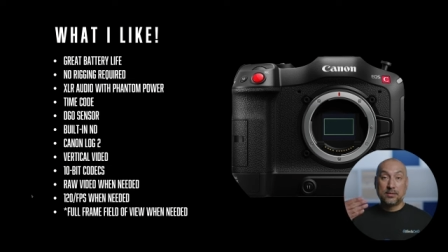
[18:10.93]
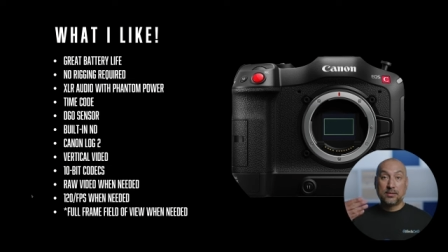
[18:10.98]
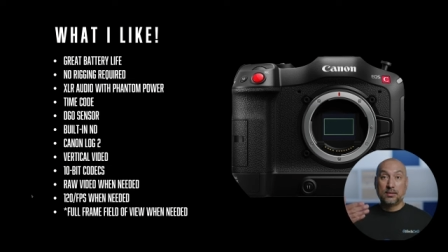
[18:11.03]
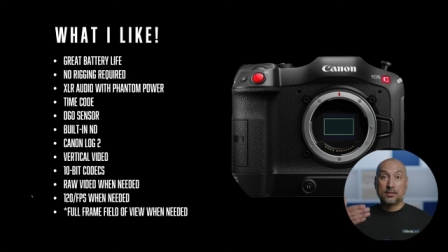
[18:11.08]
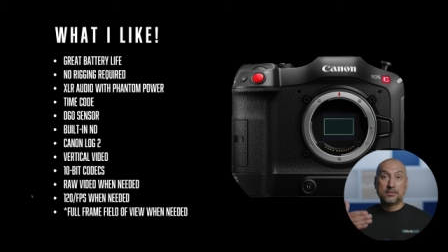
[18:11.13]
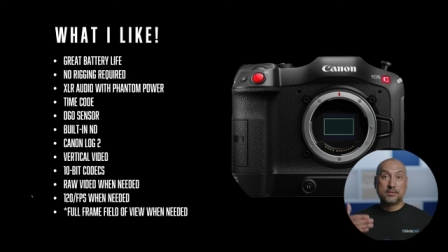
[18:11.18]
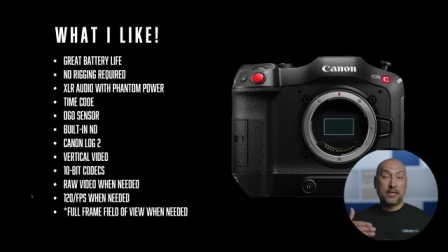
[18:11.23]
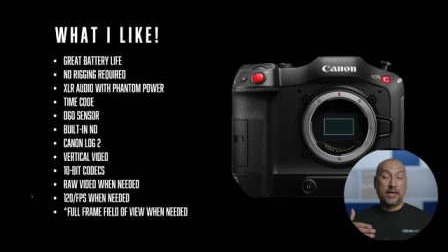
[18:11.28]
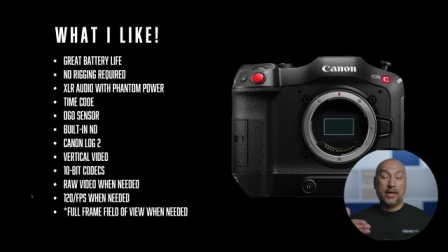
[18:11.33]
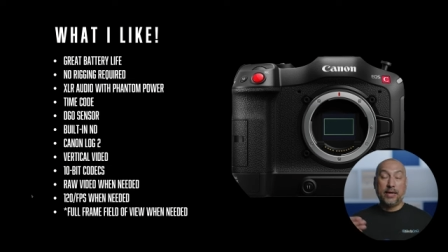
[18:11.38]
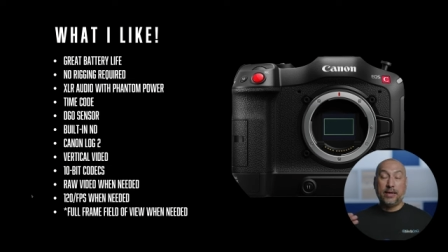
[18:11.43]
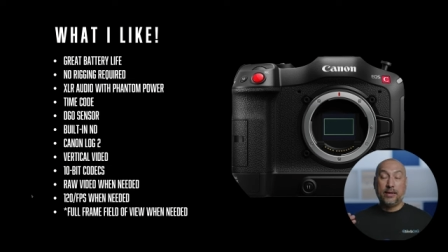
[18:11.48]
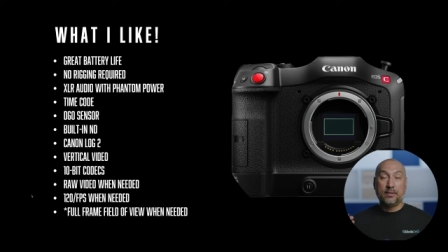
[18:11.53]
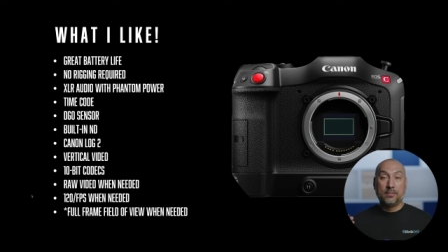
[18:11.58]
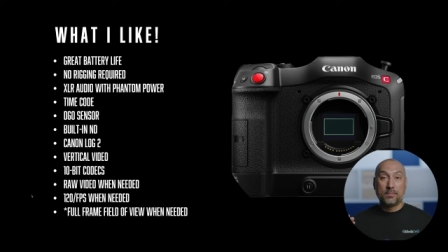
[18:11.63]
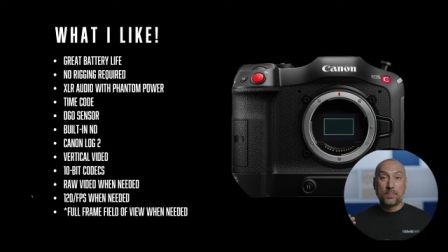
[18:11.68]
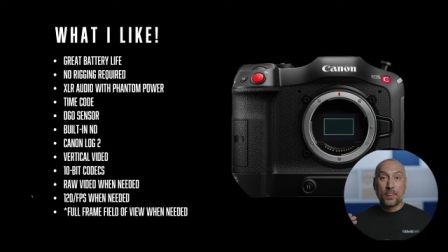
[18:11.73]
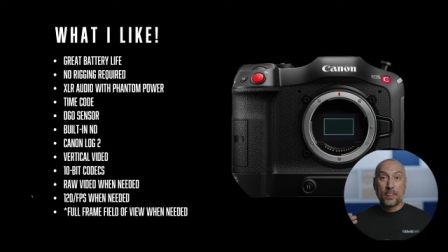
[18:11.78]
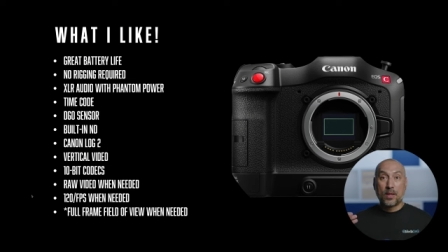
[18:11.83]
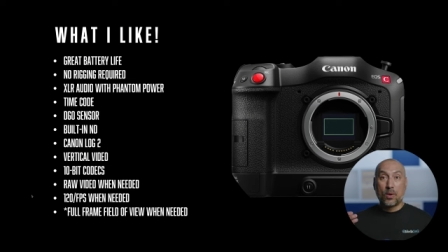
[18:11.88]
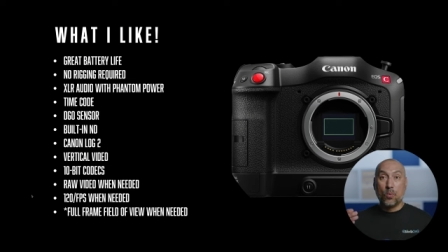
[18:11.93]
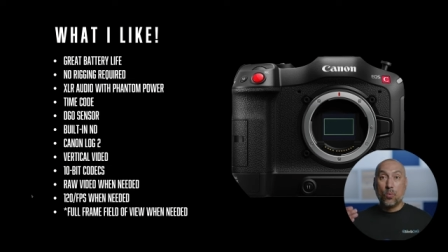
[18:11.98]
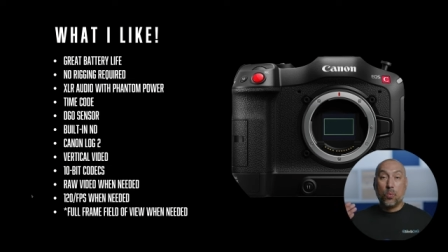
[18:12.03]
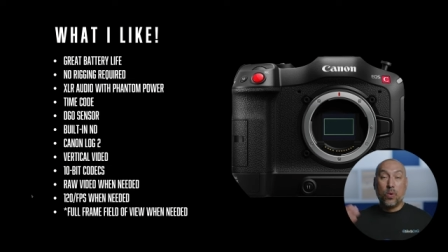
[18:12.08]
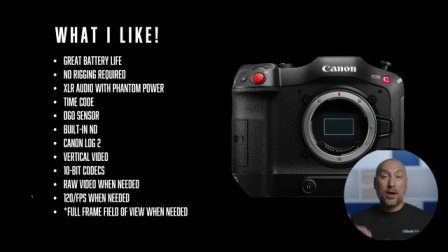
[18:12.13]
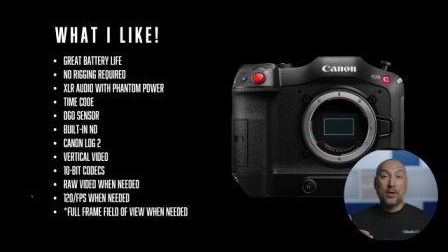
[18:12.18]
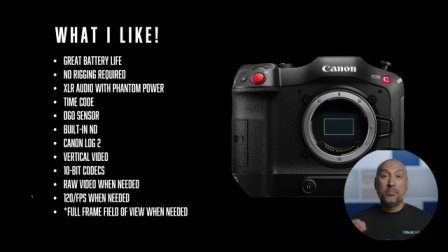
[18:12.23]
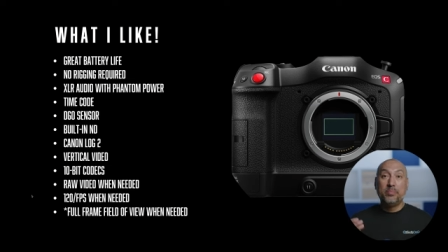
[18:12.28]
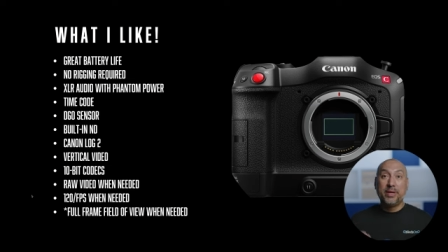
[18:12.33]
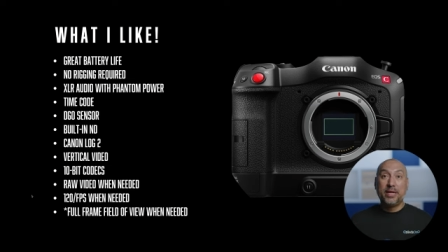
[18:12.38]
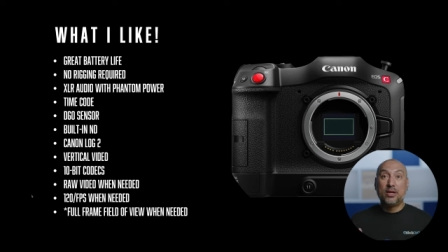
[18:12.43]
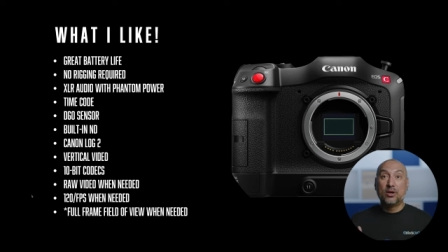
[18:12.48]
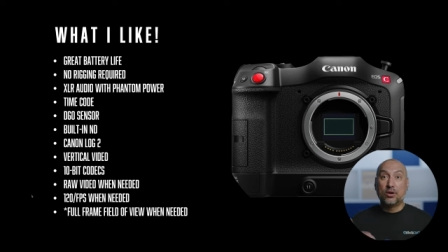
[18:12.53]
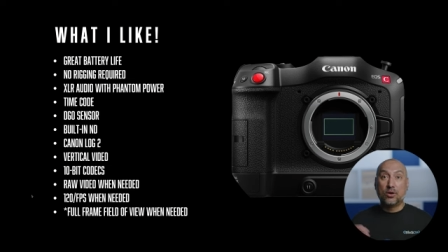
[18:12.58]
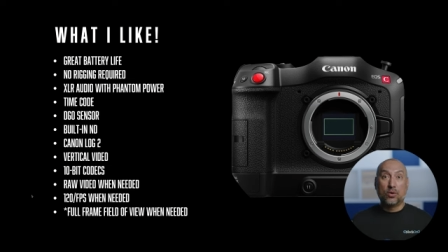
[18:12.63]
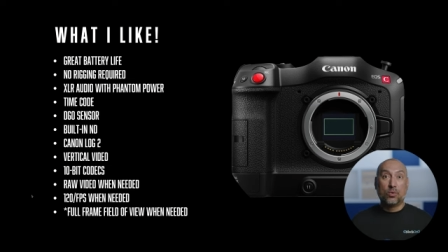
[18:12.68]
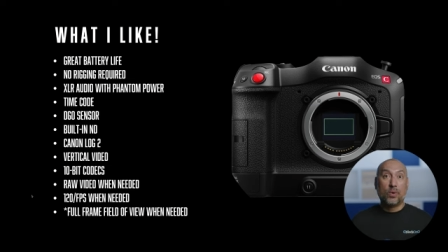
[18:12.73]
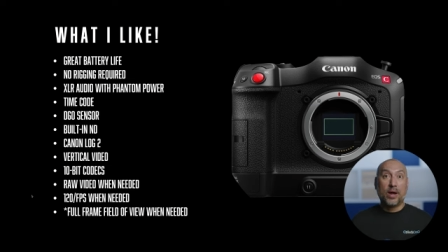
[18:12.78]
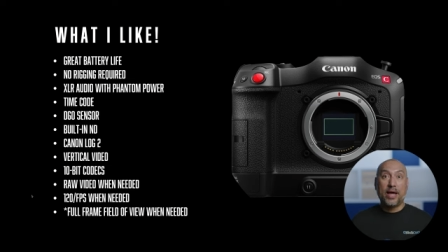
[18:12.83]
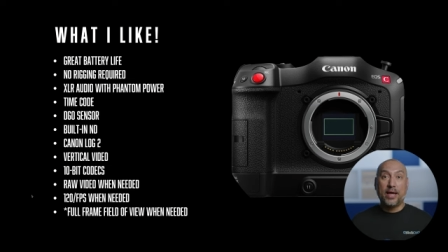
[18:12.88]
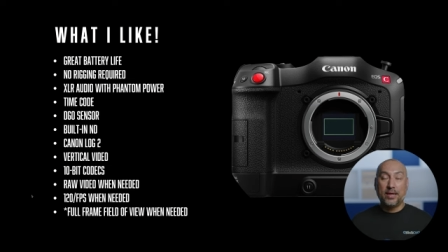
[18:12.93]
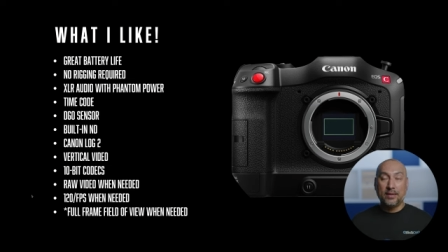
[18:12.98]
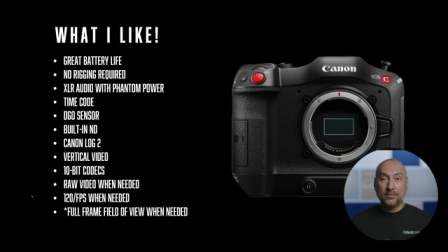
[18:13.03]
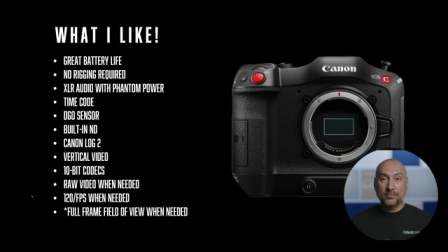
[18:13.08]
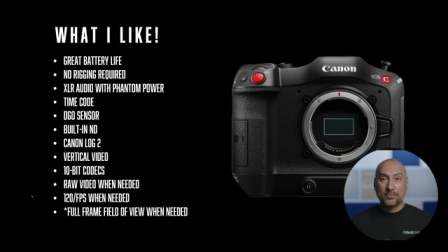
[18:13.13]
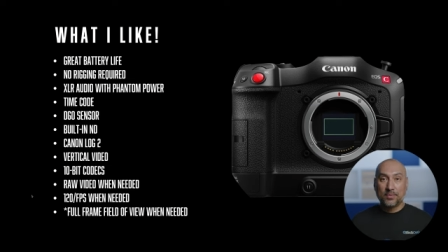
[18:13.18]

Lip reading: say, 1 meter away,